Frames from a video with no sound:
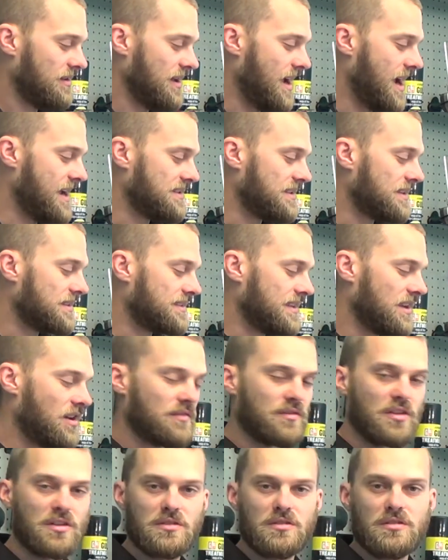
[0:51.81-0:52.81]
As you can see,
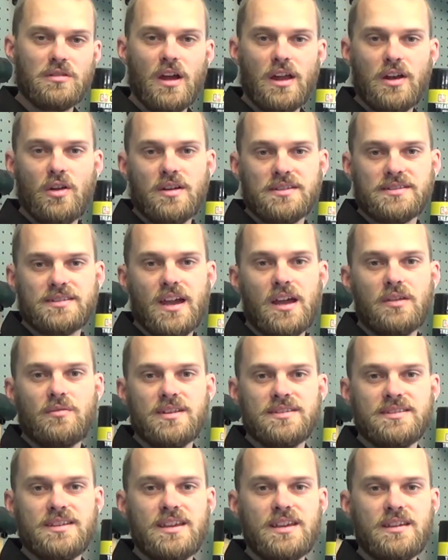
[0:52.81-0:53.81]
I've got a nice gun
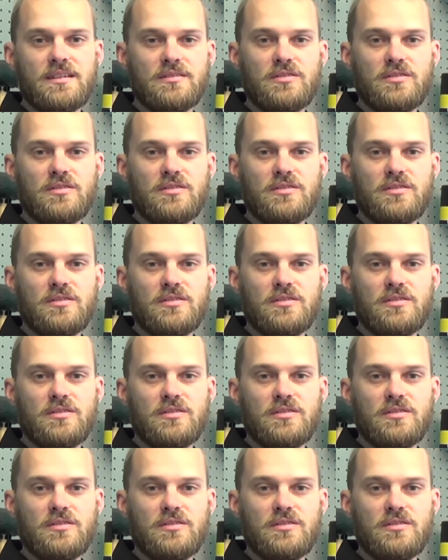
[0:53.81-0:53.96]
rest here.